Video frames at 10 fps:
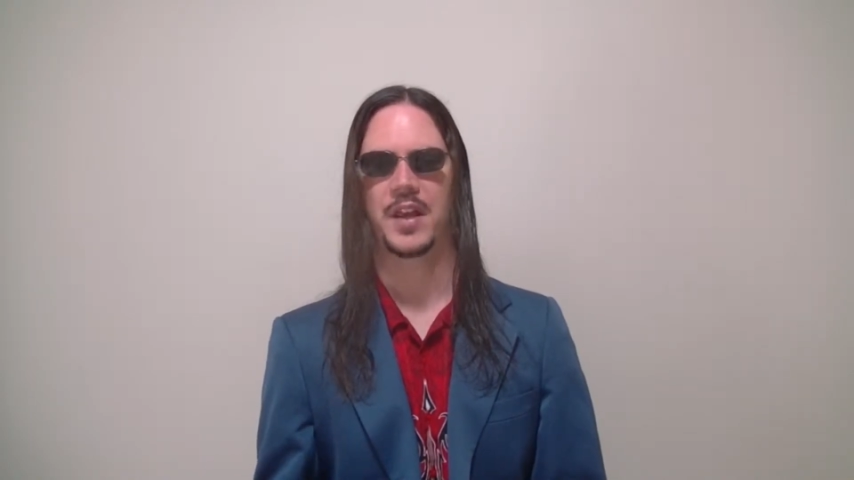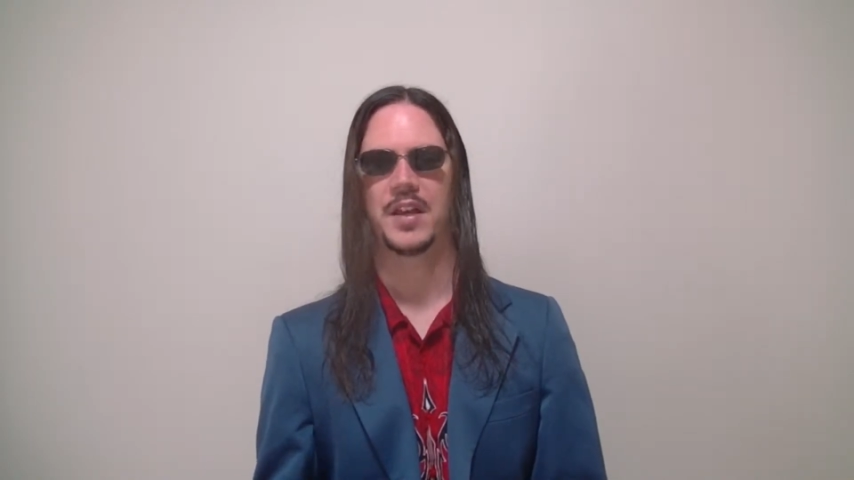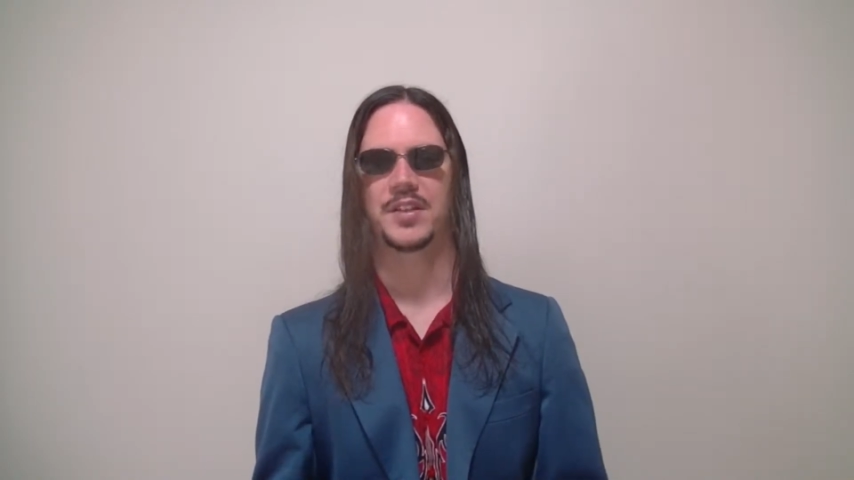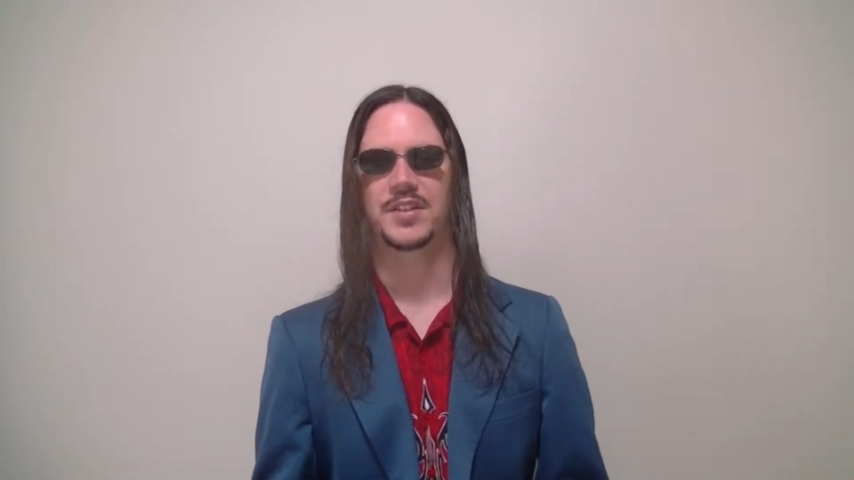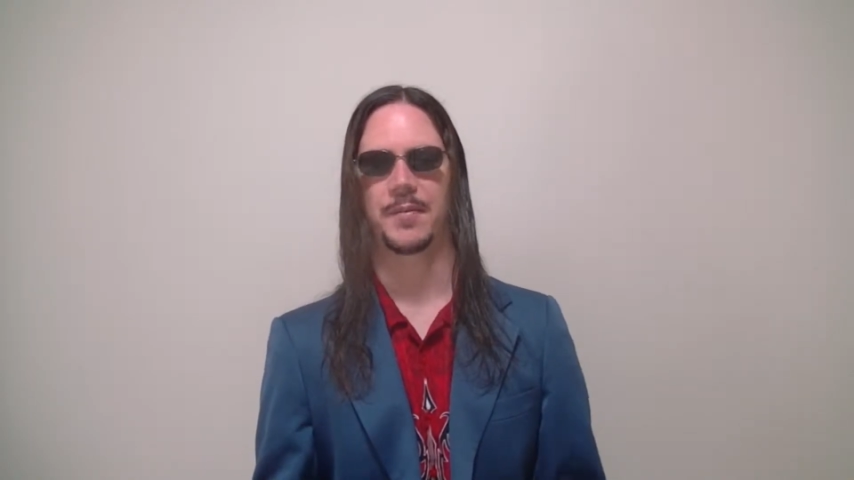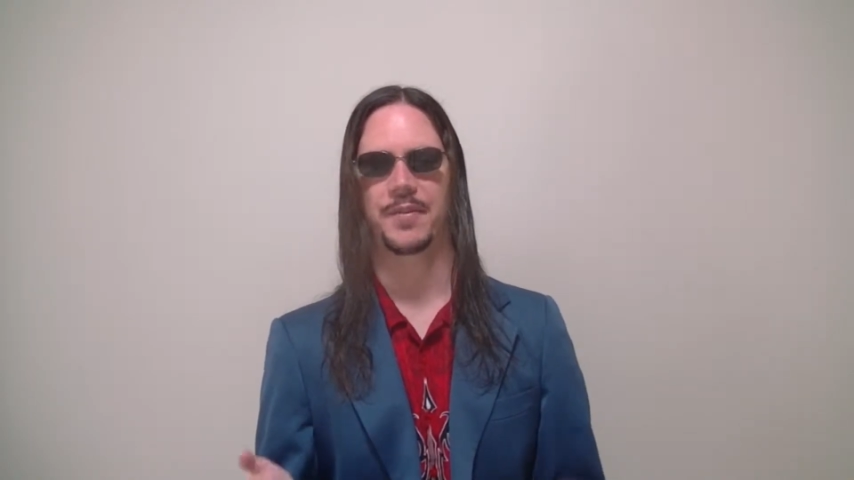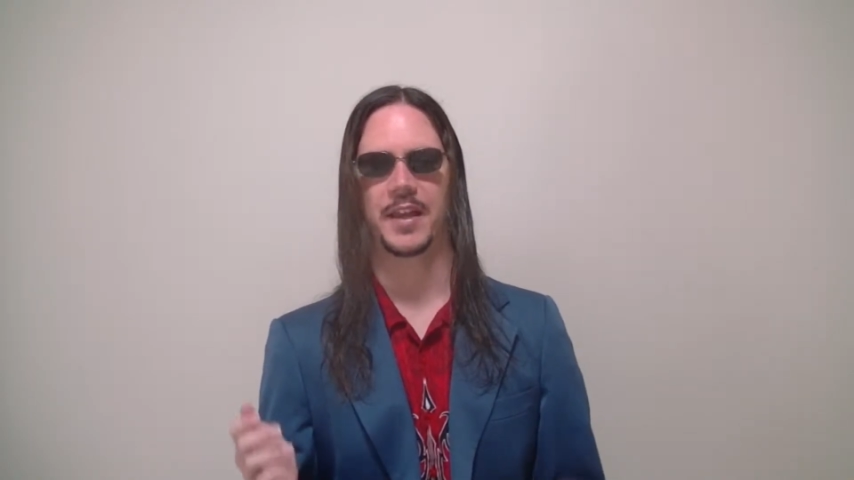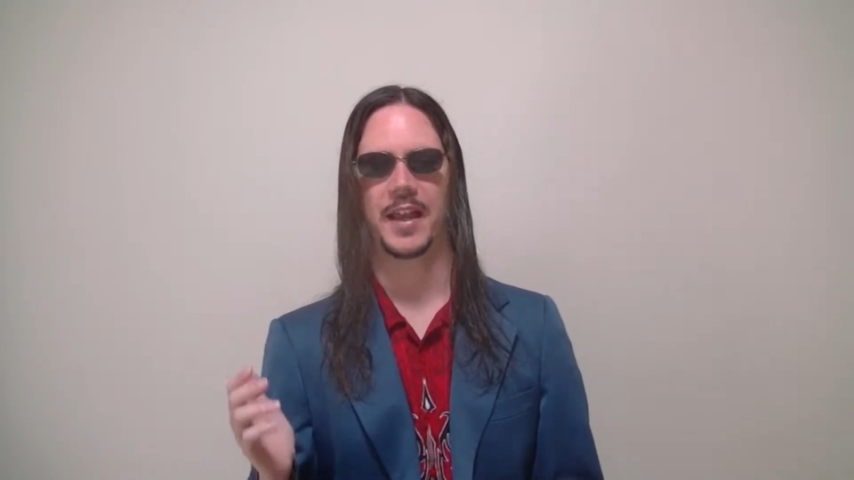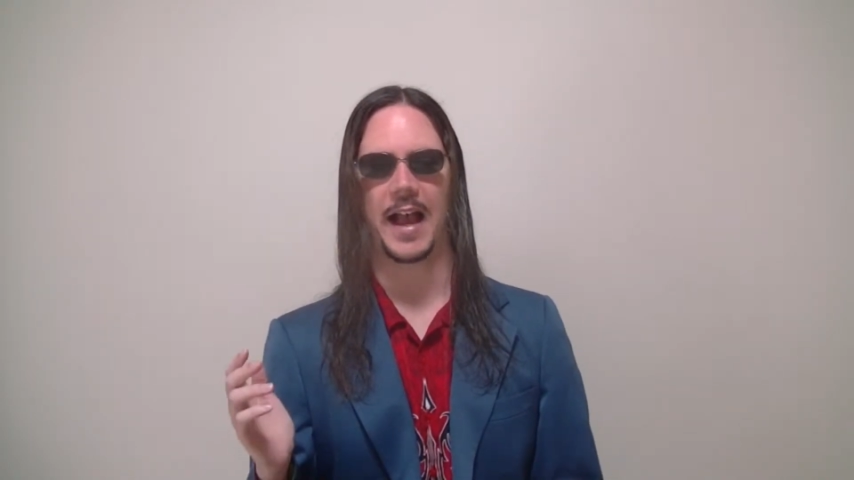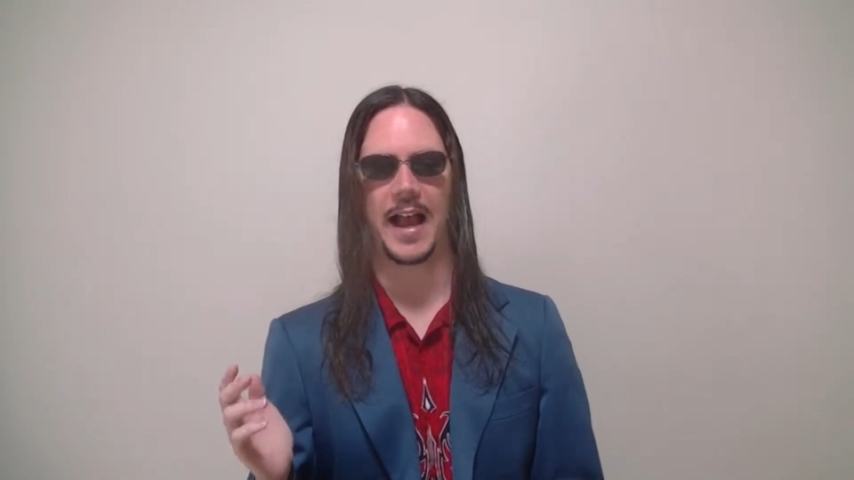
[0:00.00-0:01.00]

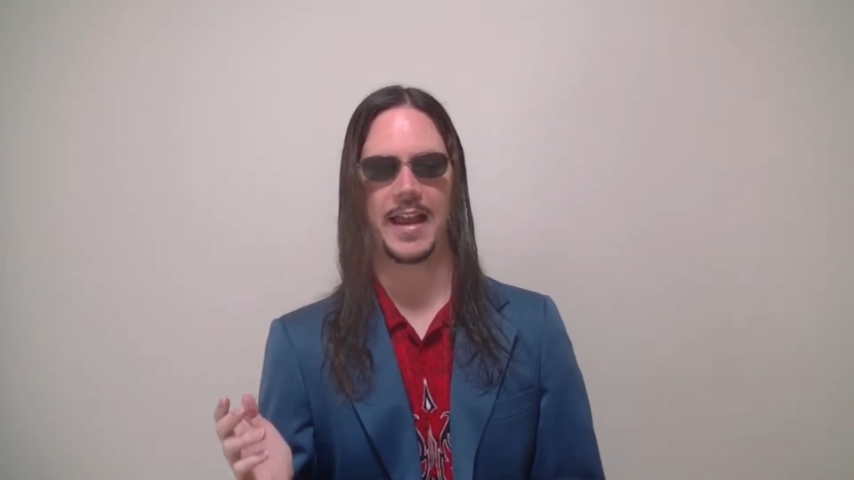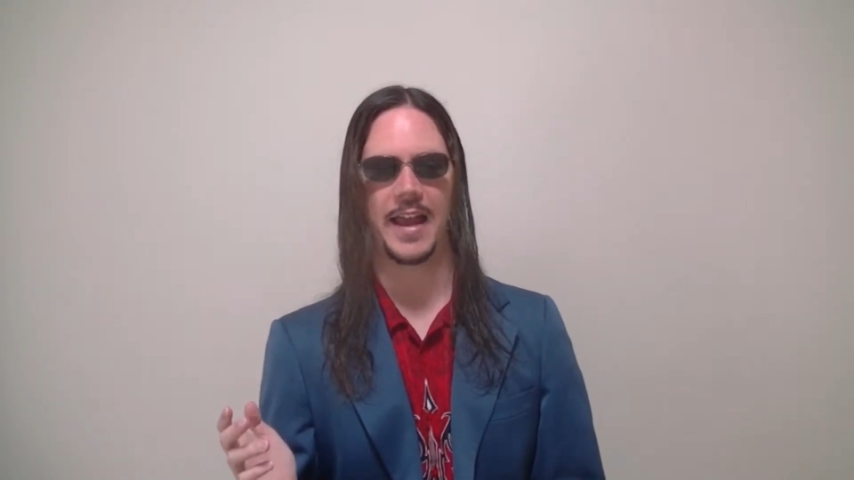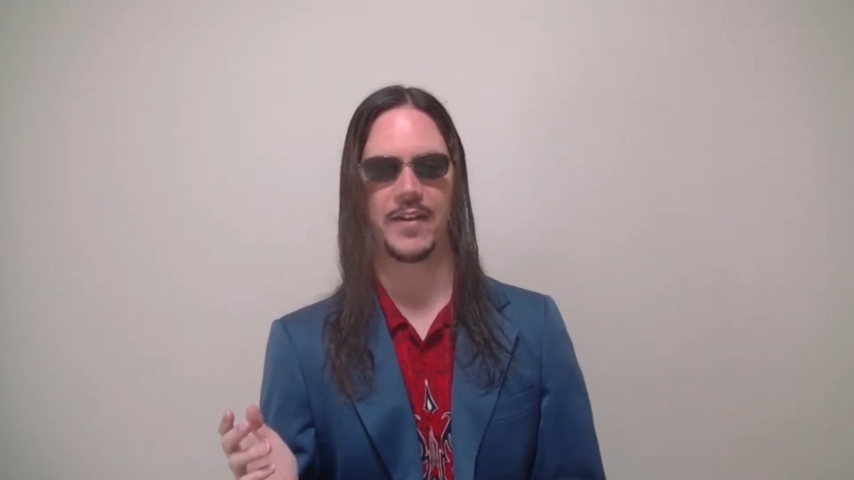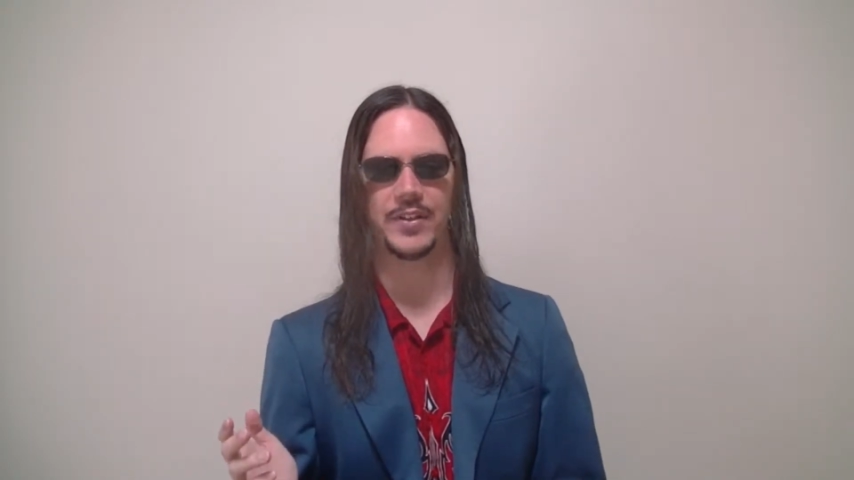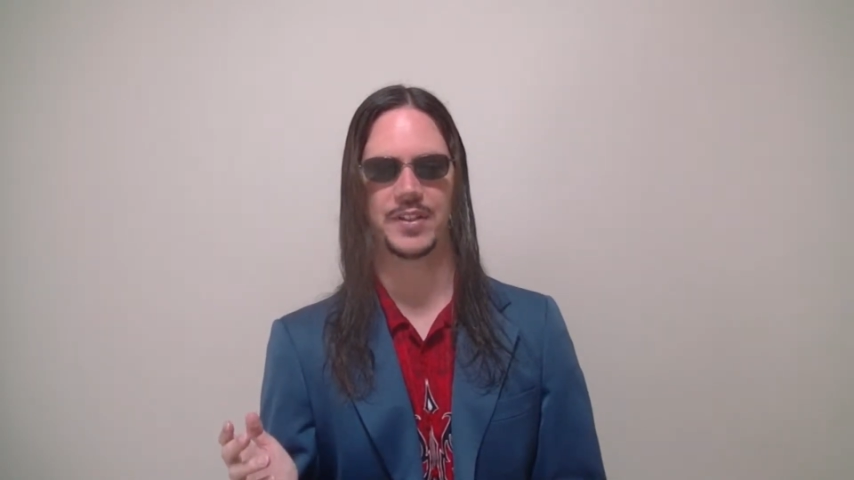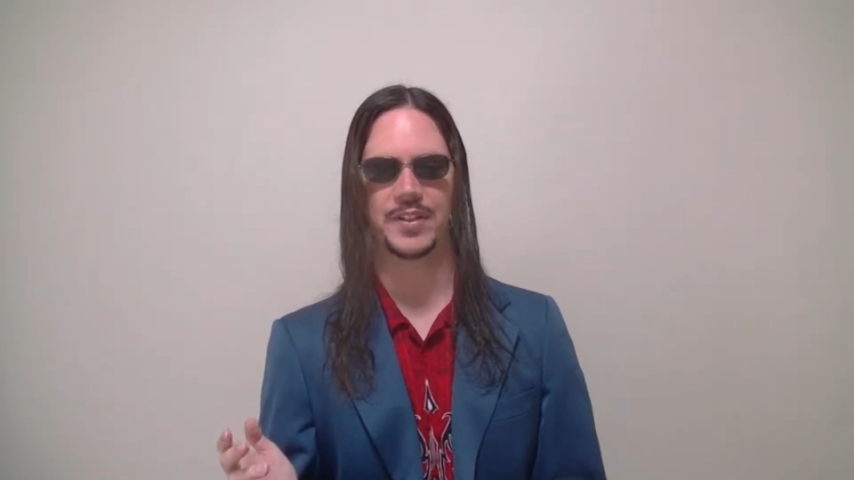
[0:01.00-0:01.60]
Something I haven't